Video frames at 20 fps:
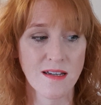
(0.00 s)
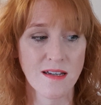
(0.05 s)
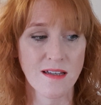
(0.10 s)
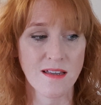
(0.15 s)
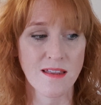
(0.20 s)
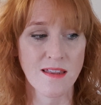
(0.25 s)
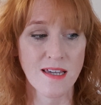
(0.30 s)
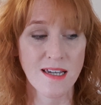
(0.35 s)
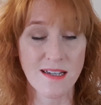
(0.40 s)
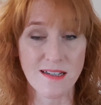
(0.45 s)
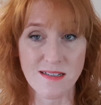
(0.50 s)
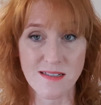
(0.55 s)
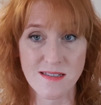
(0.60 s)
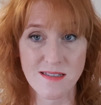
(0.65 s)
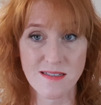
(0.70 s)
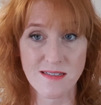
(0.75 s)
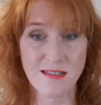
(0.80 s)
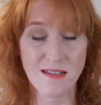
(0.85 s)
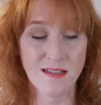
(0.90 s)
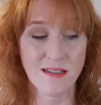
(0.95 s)

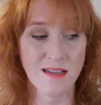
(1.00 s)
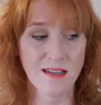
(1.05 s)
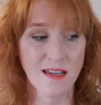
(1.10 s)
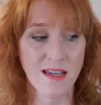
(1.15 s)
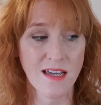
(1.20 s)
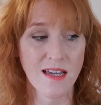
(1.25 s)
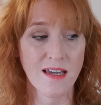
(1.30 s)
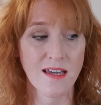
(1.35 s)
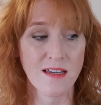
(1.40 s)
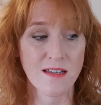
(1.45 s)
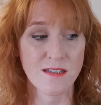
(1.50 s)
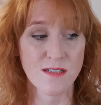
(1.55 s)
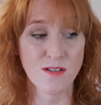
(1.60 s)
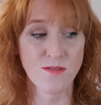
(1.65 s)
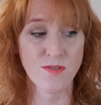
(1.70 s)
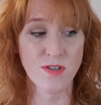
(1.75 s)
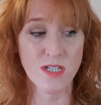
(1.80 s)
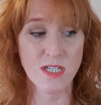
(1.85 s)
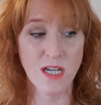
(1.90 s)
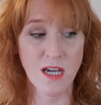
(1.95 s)
This is the
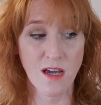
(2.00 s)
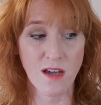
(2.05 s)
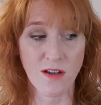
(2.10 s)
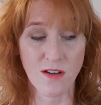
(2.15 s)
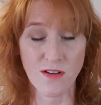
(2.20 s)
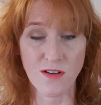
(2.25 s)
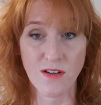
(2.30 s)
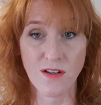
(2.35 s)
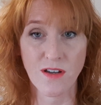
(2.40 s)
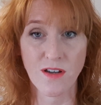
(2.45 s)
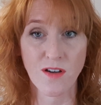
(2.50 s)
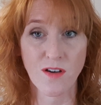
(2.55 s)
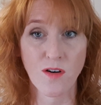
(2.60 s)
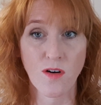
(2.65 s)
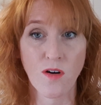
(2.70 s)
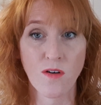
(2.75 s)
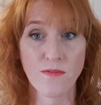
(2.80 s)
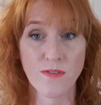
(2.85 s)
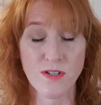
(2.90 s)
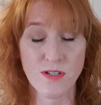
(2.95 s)
return
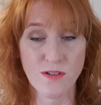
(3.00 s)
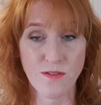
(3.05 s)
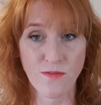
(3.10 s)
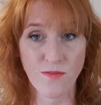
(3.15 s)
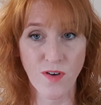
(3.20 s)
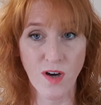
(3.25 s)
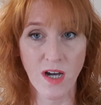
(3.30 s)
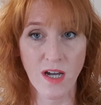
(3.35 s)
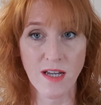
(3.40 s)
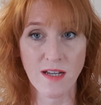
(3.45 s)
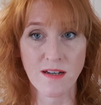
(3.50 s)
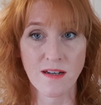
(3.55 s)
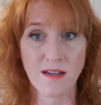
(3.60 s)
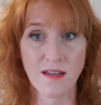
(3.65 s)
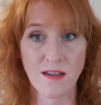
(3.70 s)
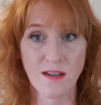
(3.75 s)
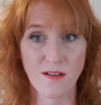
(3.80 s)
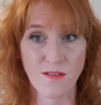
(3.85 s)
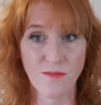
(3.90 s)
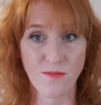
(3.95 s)
of the divine
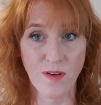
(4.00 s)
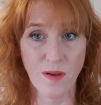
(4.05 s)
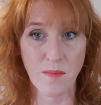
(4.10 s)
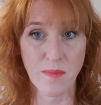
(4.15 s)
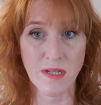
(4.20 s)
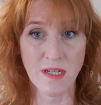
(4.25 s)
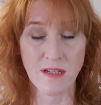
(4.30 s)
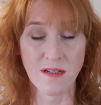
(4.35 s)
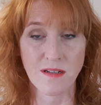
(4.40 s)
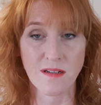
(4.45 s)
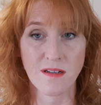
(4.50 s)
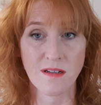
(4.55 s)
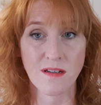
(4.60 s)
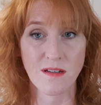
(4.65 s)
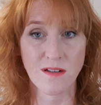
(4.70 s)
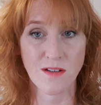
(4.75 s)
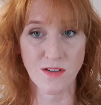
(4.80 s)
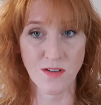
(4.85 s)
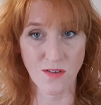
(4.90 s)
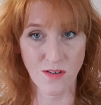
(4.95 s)
feminine
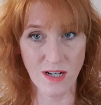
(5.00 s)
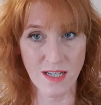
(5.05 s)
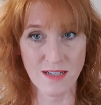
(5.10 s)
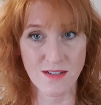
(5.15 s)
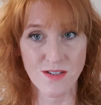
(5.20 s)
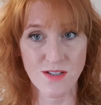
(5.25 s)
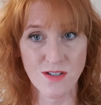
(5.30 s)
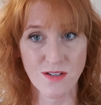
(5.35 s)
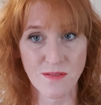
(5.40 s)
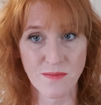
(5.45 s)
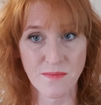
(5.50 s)
knowledge.